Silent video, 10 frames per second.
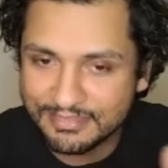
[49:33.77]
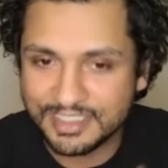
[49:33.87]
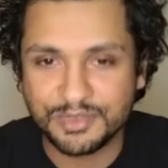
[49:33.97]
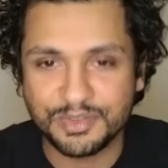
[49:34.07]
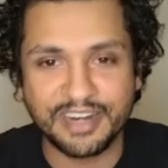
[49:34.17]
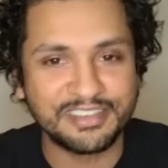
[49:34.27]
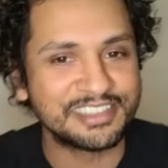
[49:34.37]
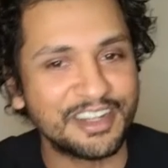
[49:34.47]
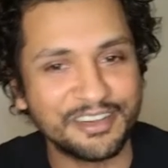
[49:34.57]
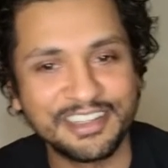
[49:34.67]
it's whatever,
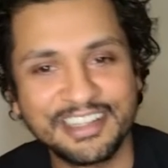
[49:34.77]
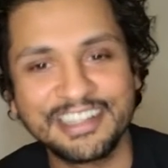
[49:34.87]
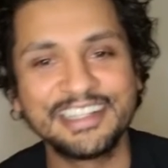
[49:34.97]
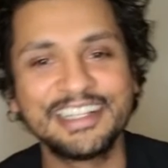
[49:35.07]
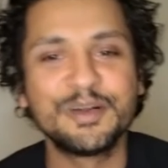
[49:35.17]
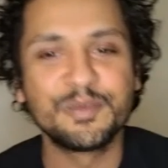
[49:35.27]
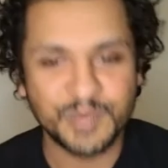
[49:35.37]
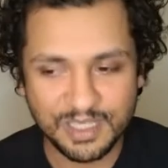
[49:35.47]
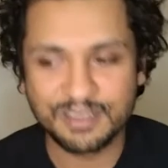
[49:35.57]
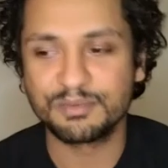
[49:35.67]
yeah.
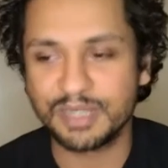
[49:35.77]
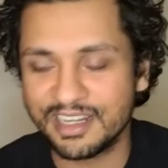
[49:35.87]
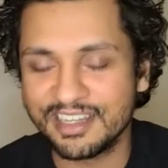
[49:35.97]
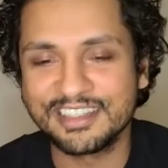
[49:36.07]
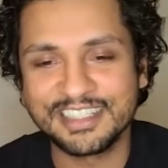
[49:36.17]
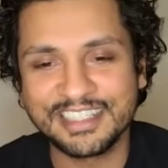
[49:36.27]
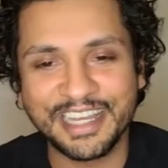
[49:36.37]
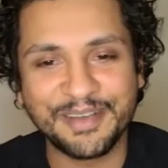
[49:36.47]
But yeah.